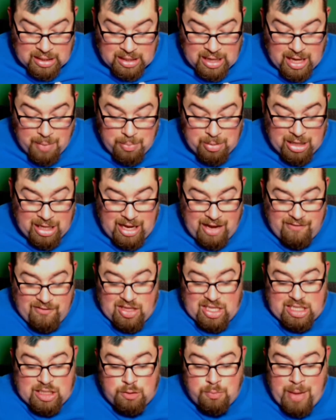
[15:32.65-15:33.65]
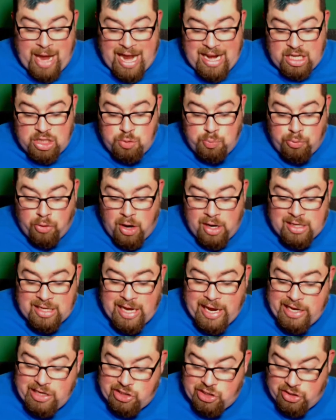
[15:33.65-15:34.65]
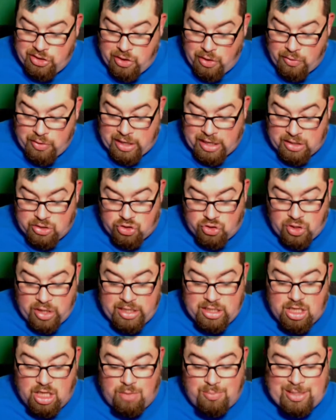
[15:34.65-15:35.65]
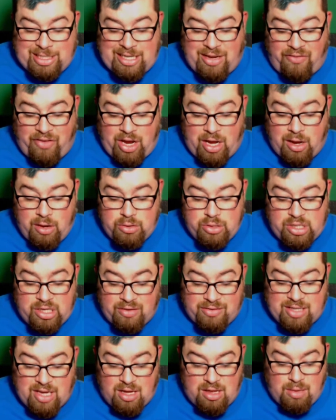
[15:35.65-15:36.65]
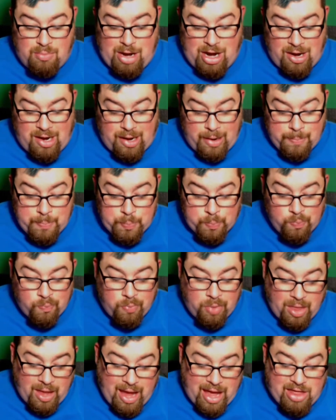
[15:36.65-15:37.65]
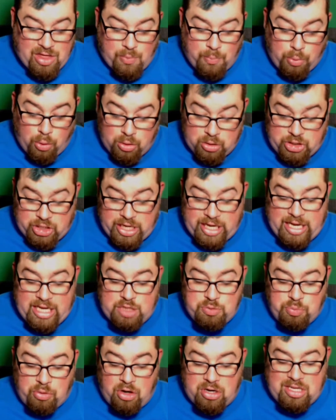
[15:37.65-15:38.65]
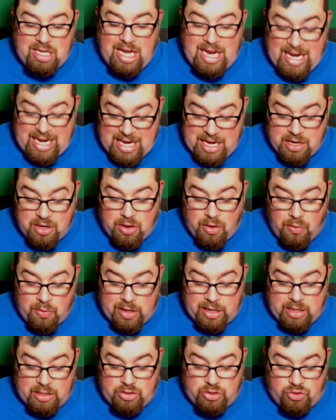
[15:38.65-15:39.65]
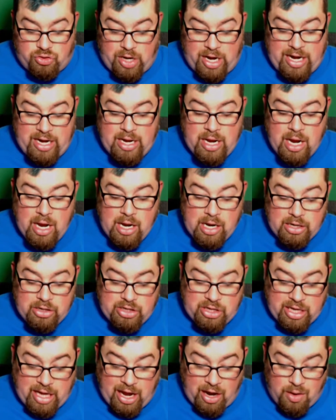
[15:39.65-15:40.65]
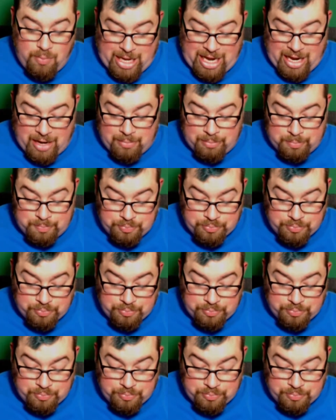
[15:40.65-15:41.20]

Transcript: They believe the Spanish brought an Asian coconut strain to the Pacific coast of South America, and the Portuguese brought an Indian coconut strain to the Caribbean.